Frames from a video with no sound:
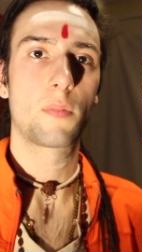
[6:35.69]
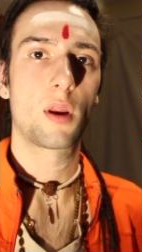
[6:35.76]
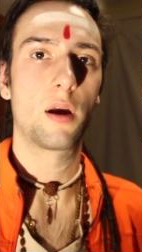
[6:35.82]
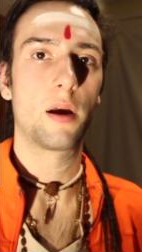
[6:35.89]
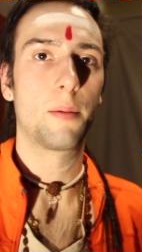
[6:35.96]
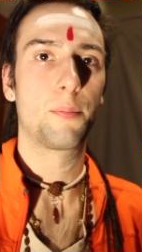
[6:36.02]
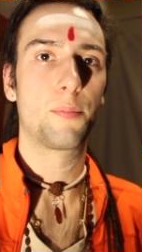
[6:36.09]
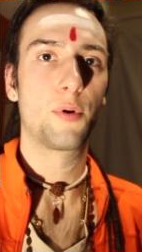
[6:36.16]

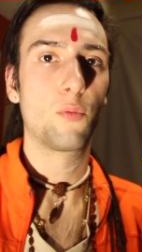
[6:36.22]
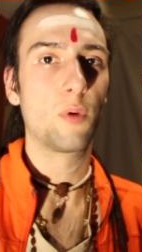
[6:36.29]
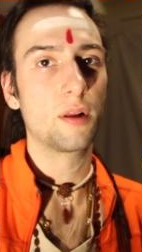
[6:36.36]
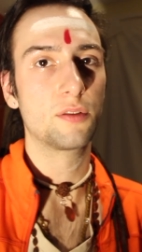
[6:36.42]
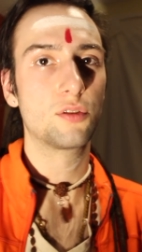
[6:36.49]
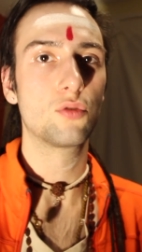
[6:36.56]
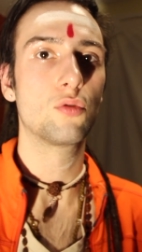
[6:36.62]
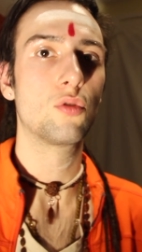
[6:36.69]
um,
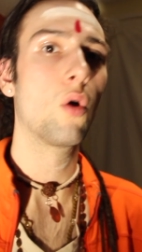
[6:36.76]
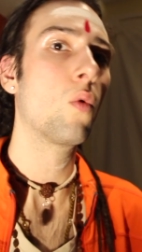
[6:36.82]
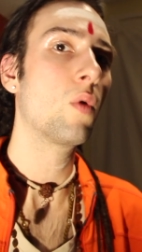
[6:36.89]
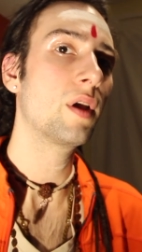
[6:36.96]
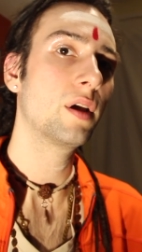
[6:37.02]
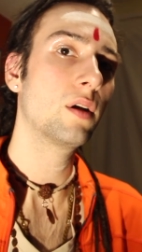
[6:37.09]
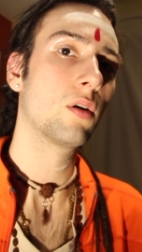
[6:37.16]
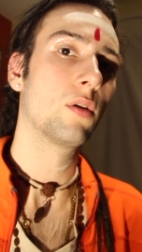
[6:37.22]
prevent you
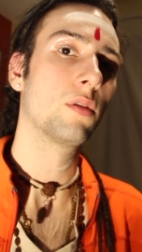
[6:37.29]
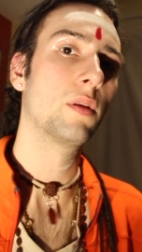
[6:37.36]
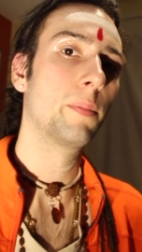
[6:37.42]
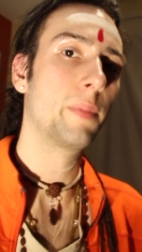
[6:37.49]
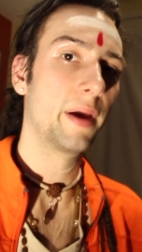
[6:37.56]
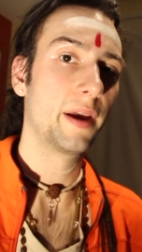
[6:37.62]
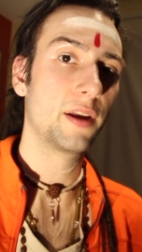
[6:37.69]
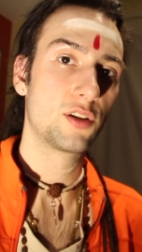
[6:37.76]
going on the
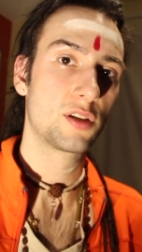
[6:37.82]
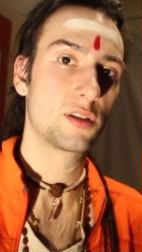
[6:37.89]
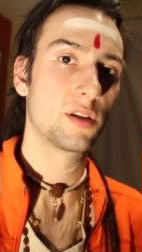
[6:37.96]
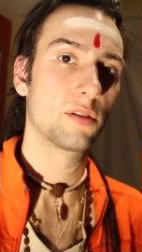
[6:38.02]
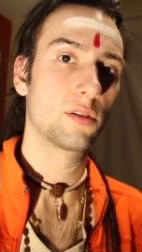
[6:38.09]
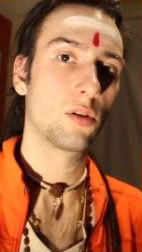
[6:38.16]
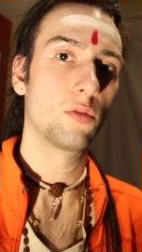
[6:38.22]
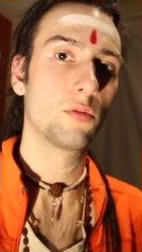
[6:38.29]
pages
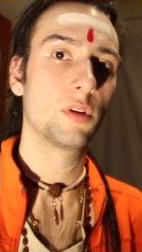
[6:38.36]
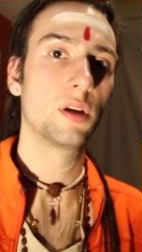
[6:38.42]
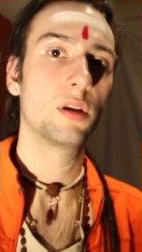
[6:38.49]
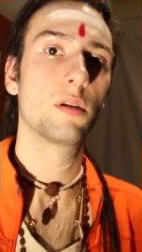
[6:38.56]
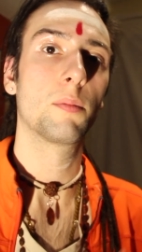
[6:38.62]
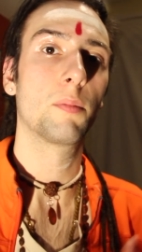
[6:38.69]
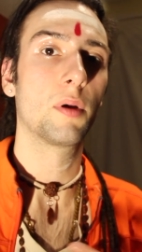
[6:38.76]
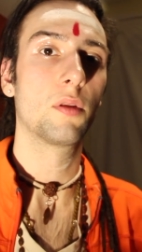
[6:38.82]
not
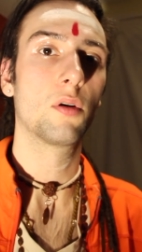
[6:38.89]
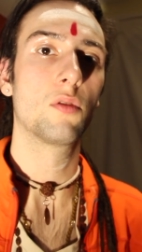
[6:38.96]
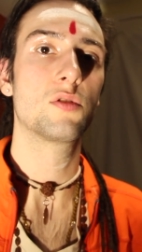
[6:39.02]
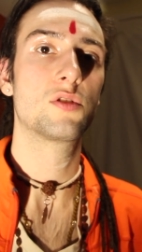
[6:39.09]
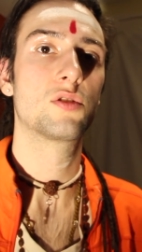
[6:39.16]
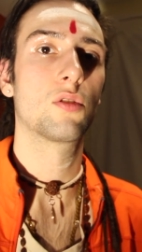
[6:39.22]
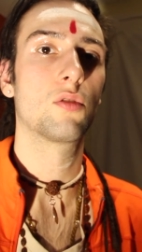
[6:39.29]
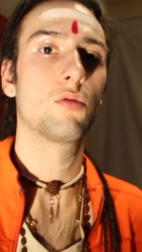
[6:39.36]
only but
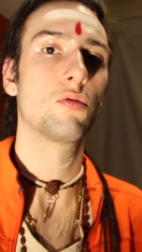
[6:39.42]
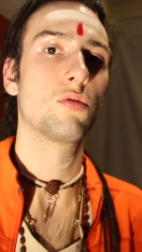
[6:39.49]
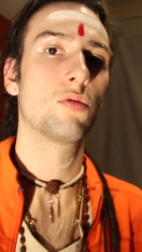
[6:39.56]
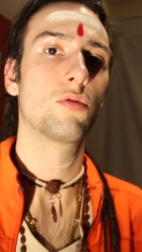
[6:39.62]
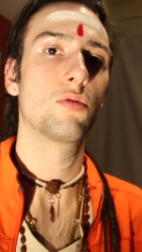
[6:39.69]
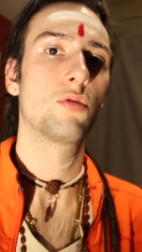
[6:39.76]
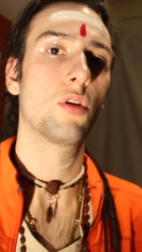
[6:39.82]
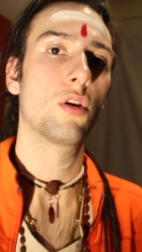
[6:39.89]
also
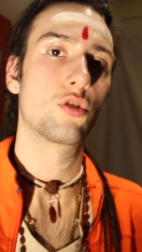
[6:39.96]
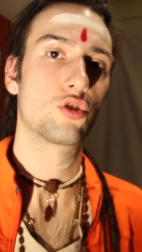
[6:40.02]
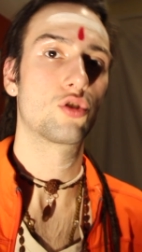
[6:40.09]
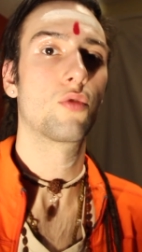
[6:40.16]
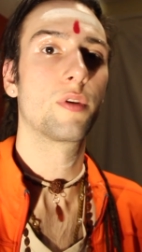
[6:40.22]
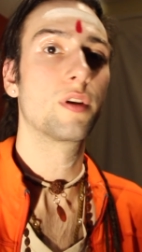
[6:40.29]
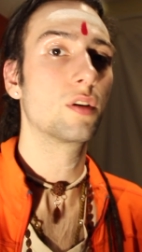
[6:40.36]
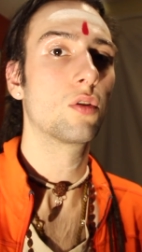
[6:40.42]
not
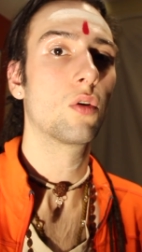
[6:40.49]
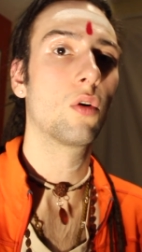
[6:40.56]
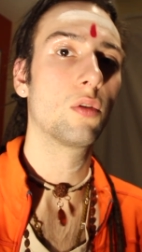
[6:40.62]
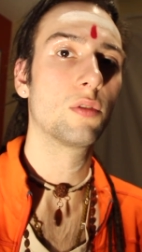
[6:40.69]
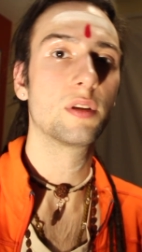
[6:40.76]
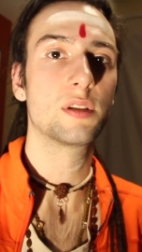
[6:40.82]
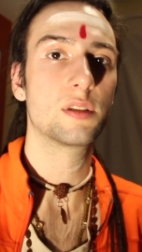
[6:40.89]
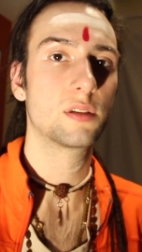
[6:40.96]
showing you all
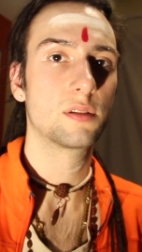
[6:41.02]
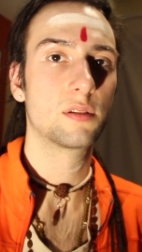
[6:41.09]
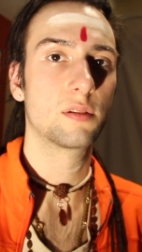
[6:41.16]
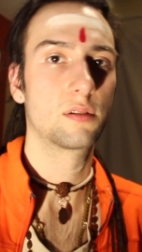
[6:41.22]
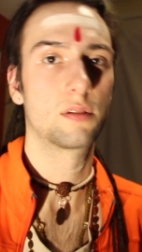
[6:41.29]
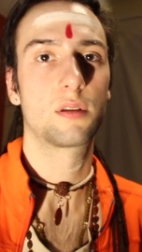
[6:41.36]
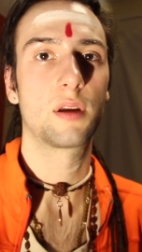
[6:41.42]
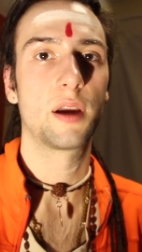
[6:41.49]
this
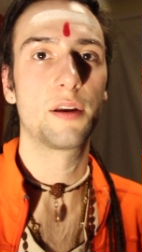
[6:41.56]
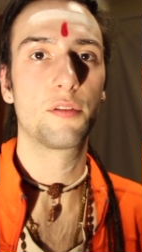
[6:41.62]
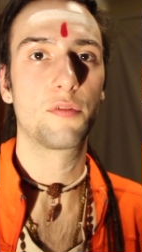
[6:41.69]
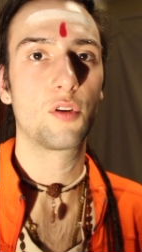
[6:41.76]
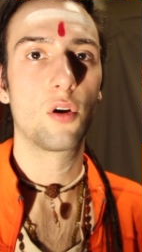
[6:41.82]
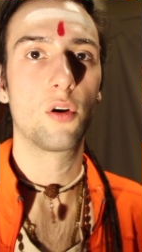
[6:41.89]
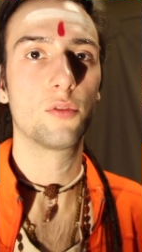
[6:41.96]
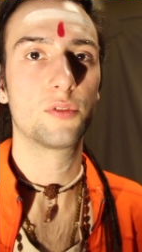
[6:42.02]
kind
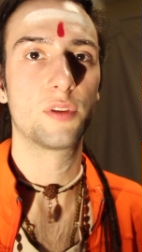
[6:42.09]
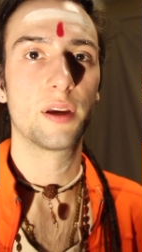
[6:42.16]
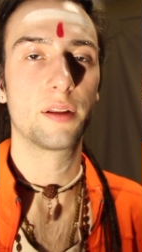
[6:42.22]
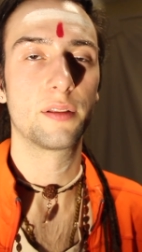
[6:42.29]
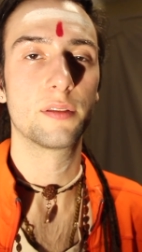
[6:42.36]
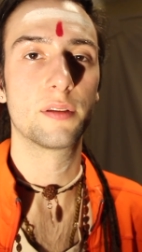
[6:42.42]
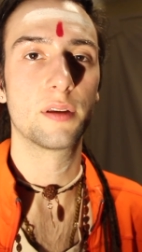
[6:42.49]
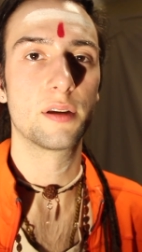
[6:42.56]
of
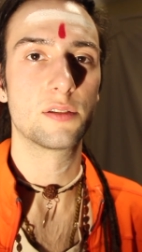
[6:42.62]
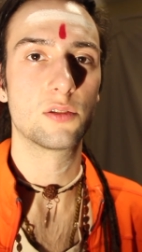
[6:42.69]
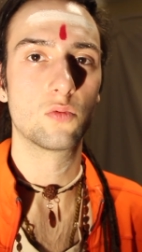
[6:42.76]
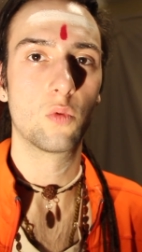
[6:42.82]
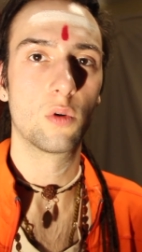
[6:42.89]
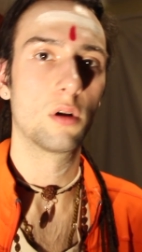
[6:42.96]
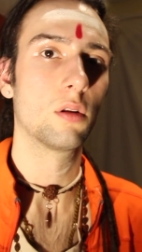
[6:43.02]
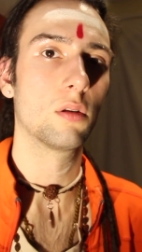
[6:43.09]
content as
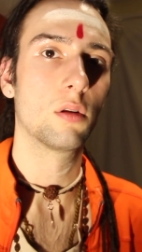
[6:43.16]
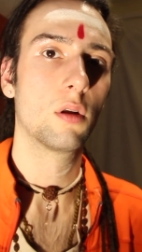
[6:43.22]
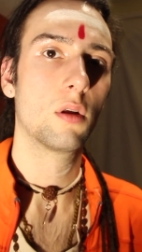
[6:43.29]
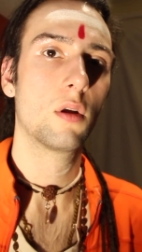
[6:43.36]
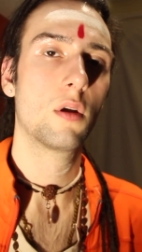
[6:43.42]
well.